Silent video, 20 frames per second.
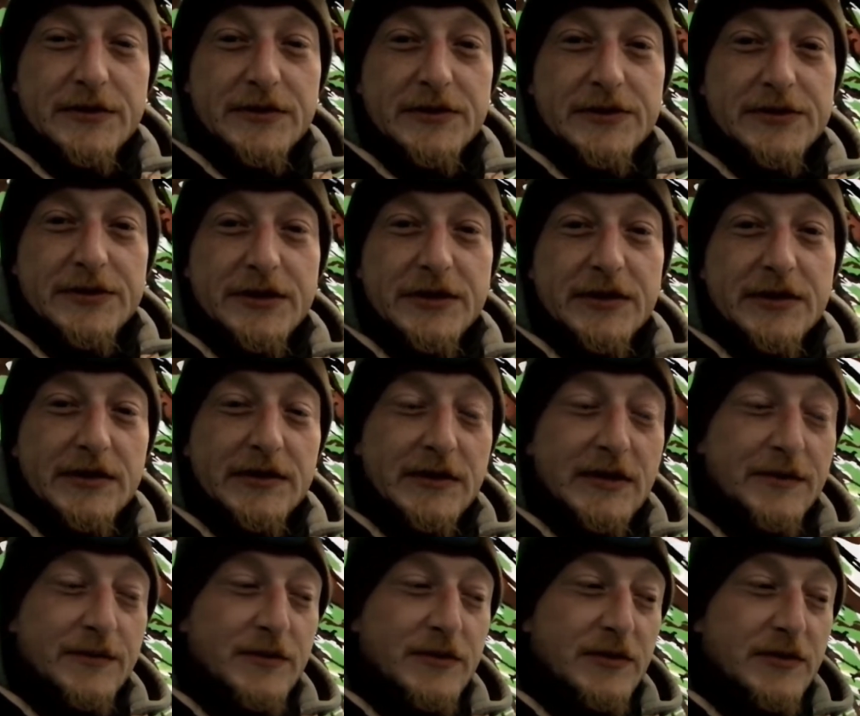shit and I
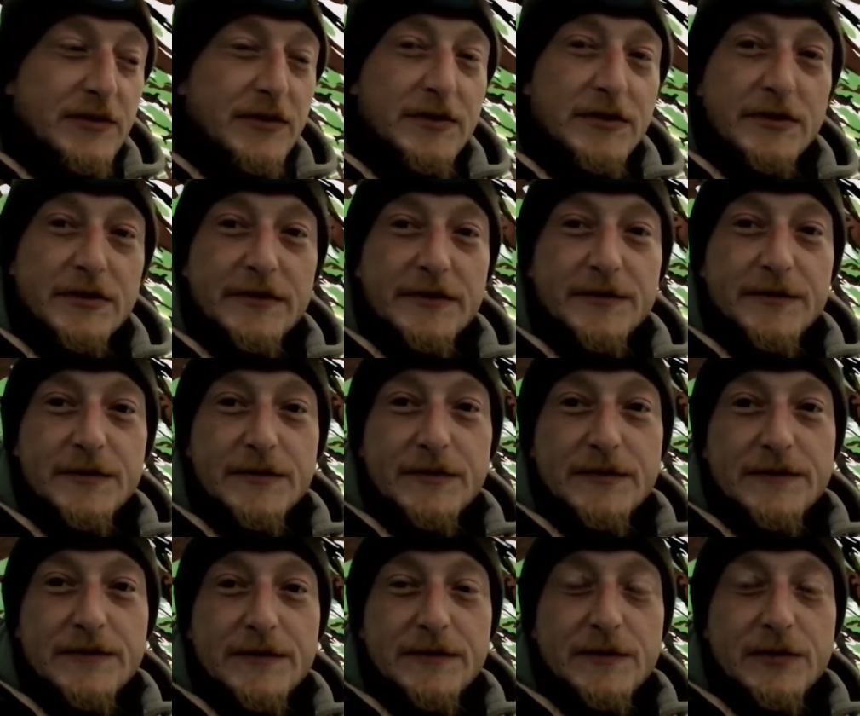come to like an agreement
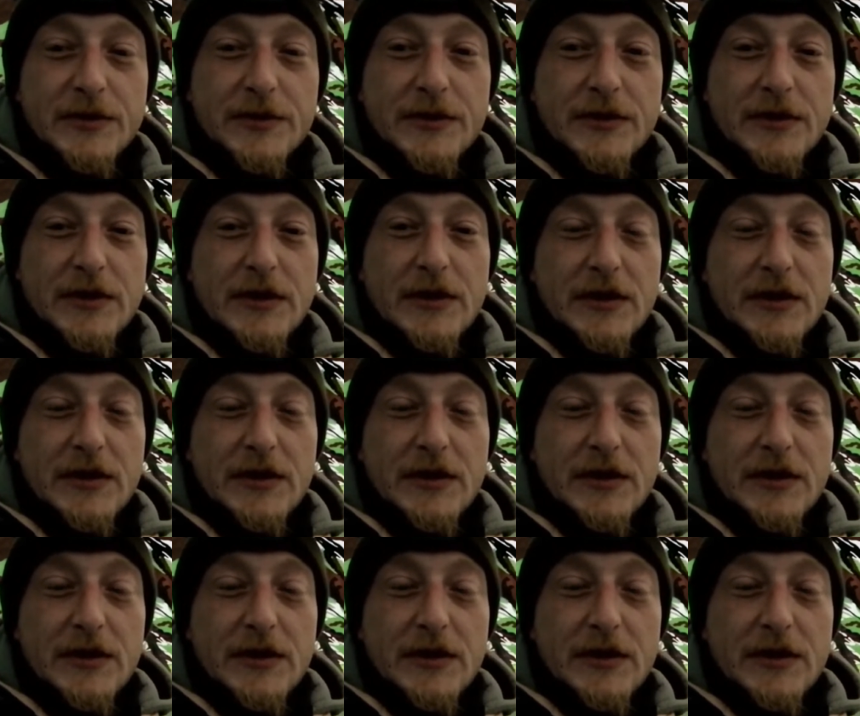with them, like